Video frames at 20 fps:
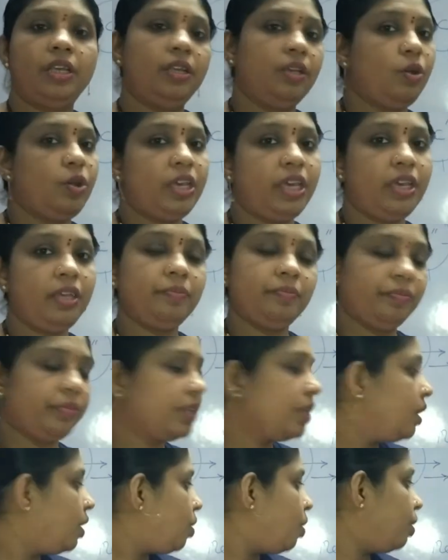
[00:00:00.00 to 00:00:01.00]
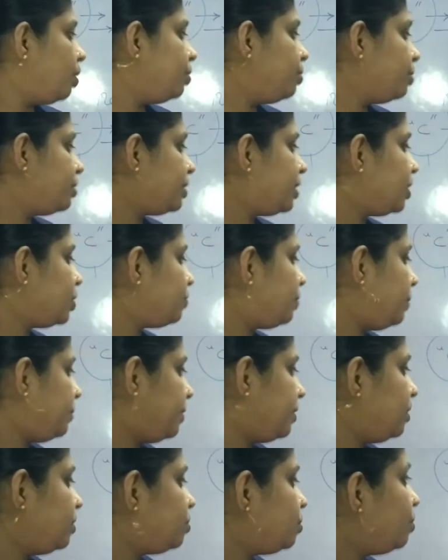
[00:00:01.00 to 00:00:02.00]
okay, all those things.
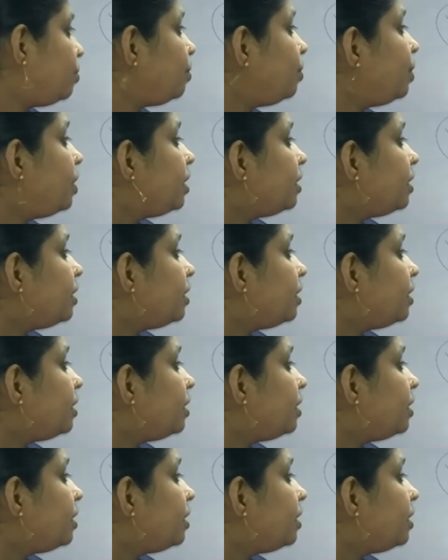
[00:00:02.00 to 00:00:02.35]
So